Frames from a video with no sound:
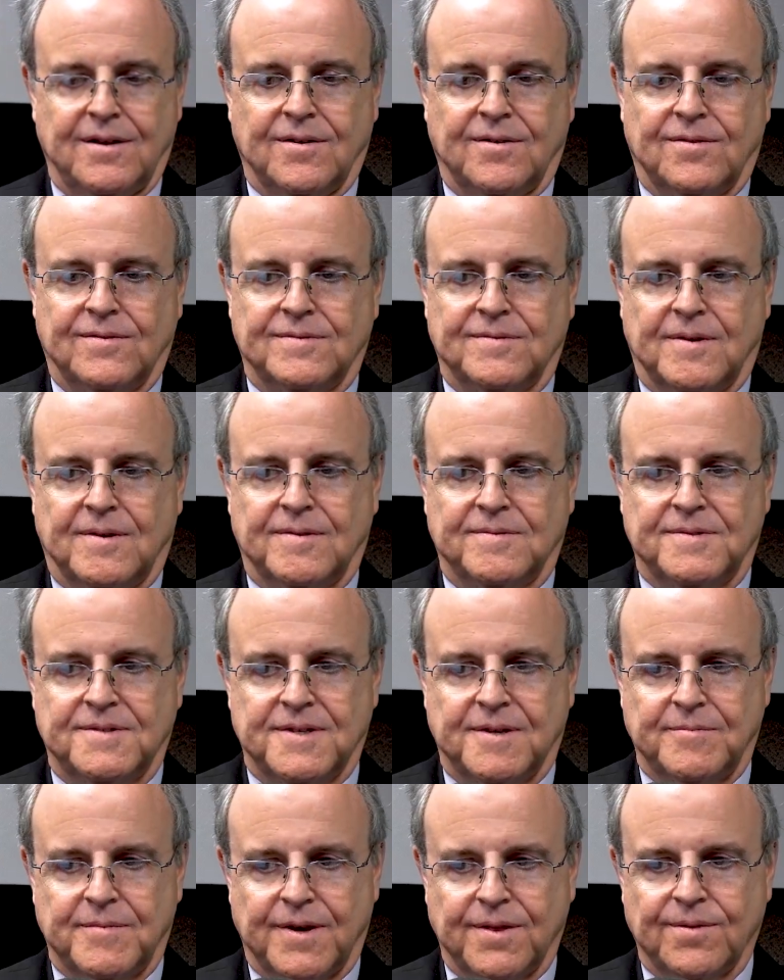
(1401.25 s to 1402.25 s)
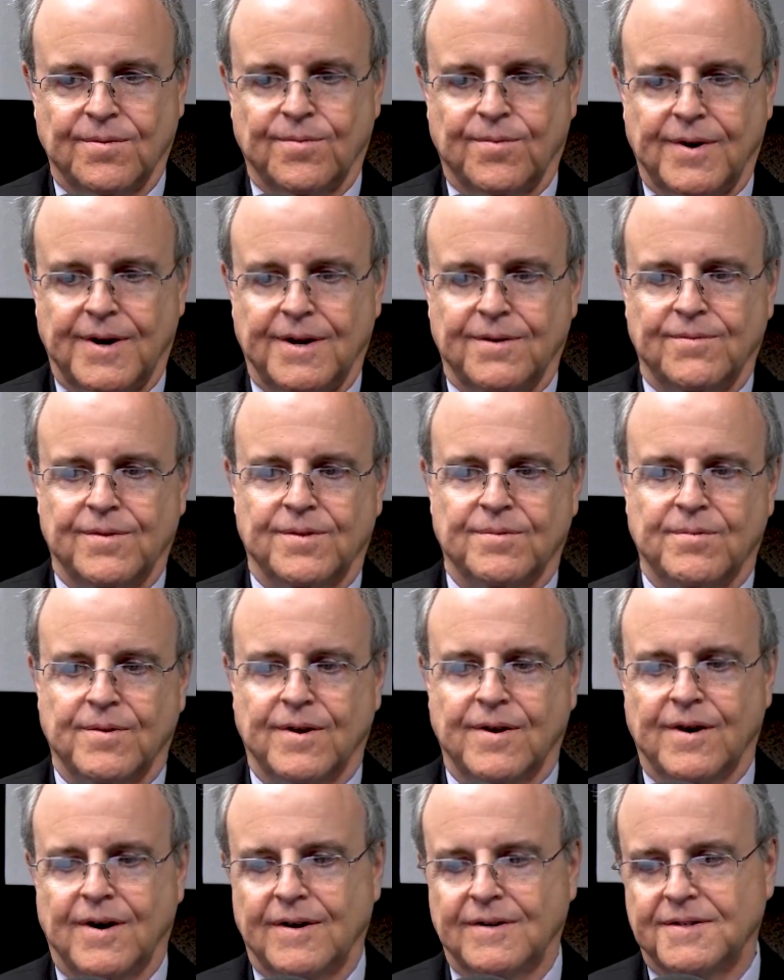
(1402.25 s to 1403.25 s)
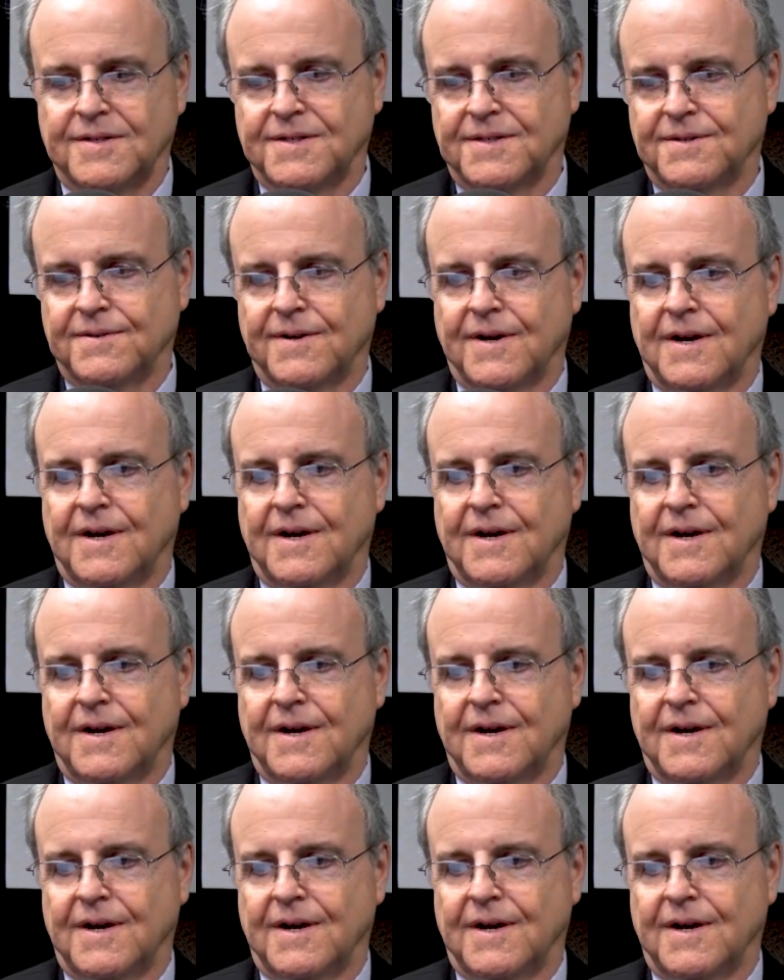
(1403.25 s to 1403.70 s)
or some other way with regard to